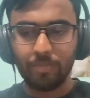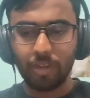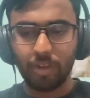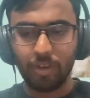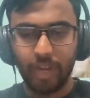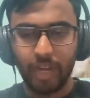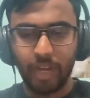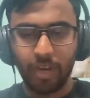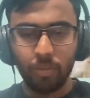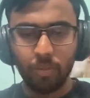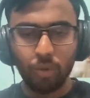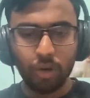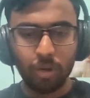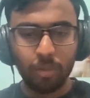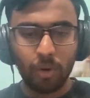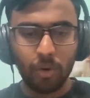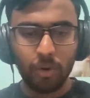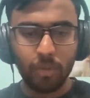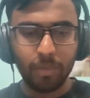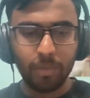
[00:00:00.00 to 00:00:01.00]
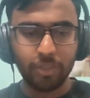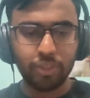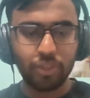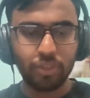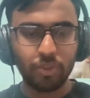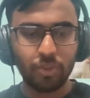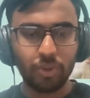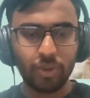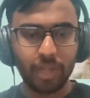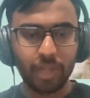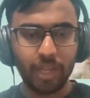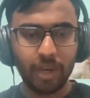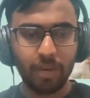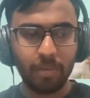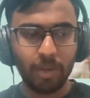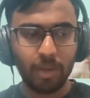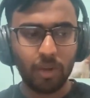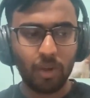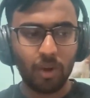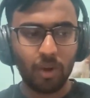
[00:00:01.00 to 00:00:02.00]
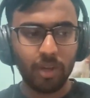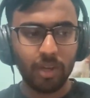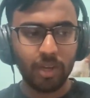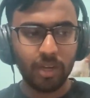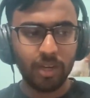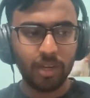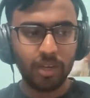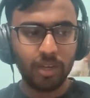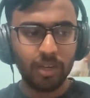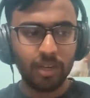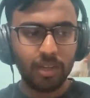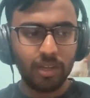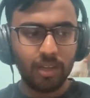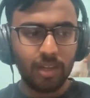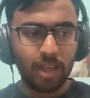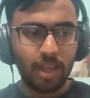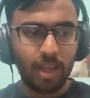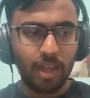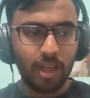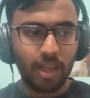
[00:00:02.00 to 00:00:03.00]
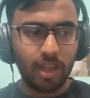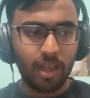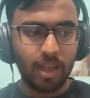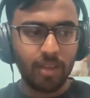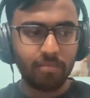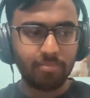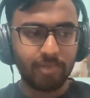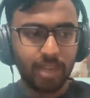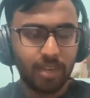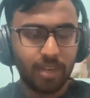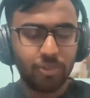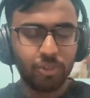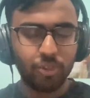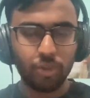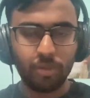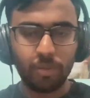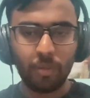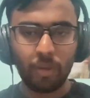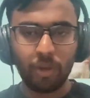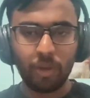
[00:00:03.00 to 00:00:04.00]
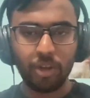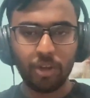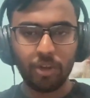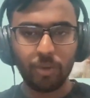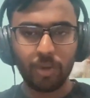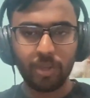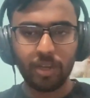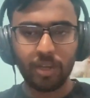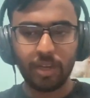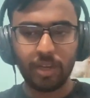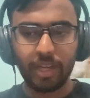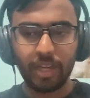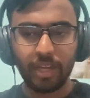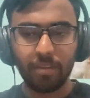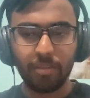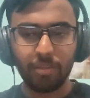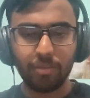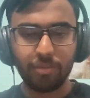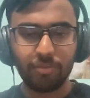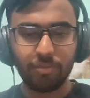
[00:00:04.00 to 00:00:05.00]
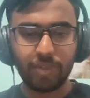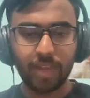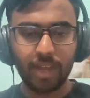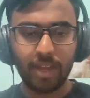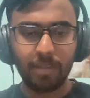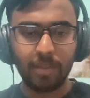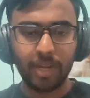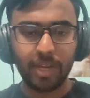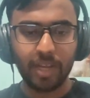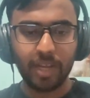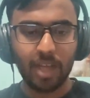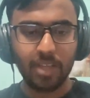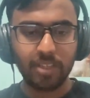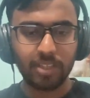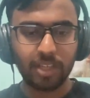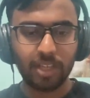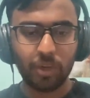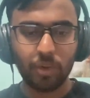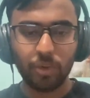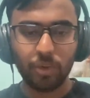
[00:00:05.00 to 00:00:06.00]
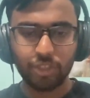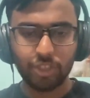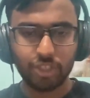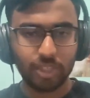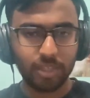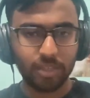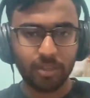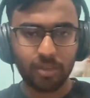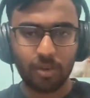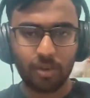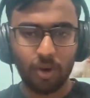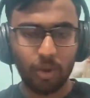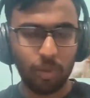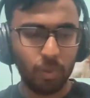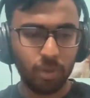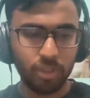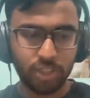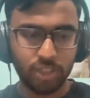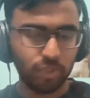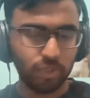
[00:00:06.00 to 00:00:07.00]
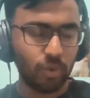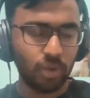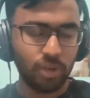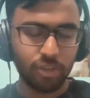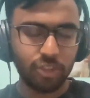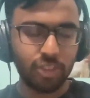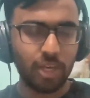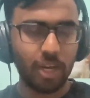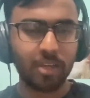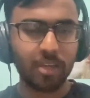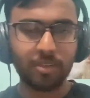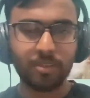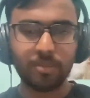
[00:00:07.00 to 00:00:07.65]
read more about my story and my content. And yeah, shoot me on a Twitter DM if anybody has any question or just want to chat.